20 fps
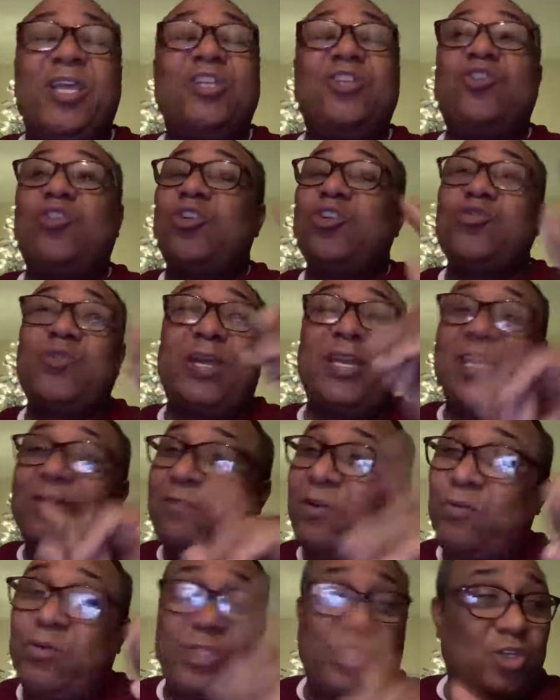George Weah
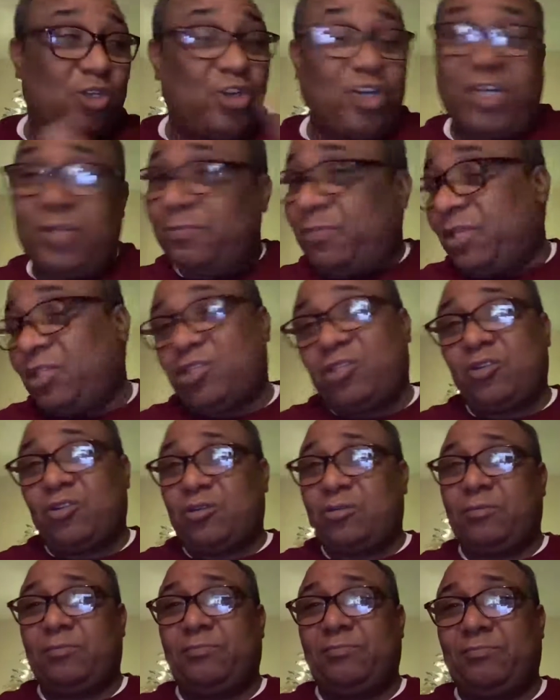never went to none of the peace
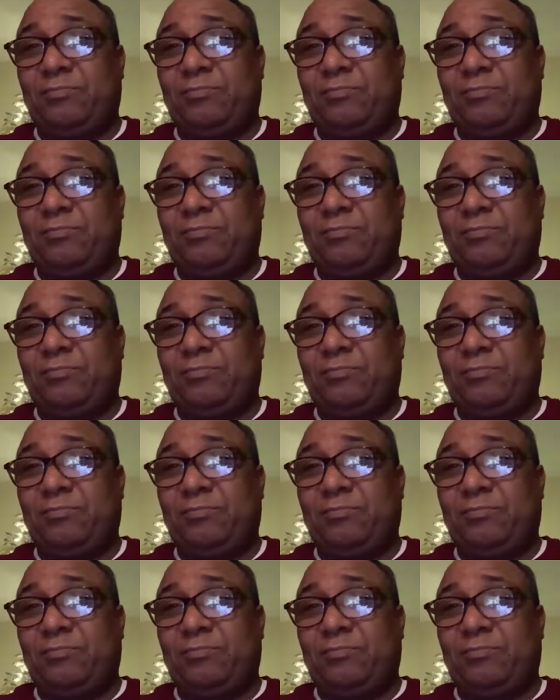talk.